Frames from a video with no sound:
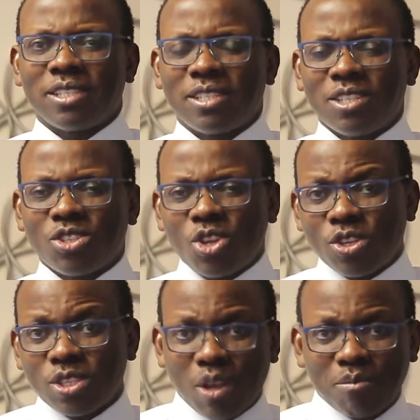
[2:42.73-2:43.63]
She saw
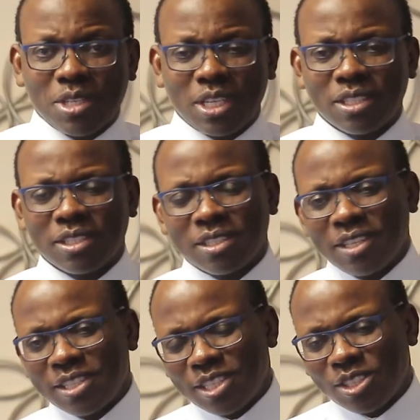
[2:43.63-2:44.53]
something
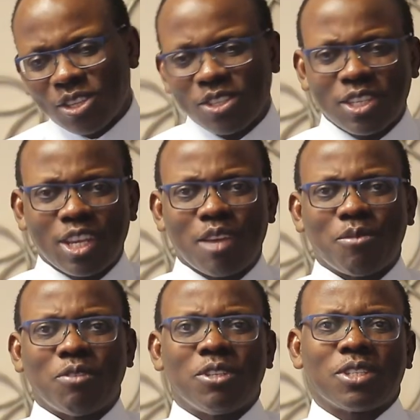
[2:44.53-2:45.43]
and she touched the
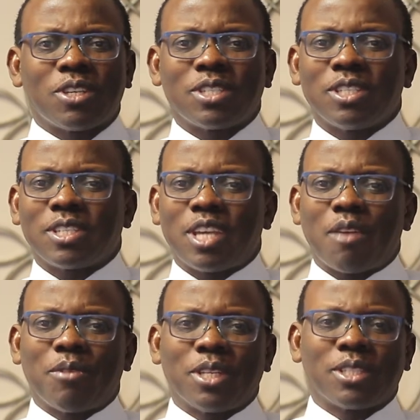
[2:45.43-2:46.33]
hem of Jesus'
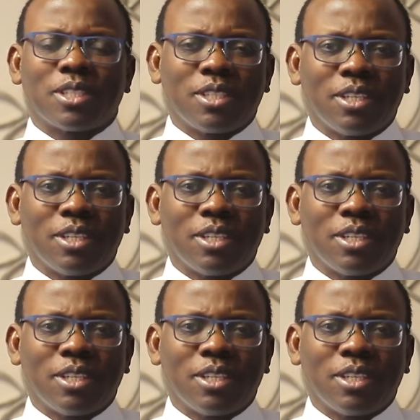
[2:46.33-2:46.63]
garment.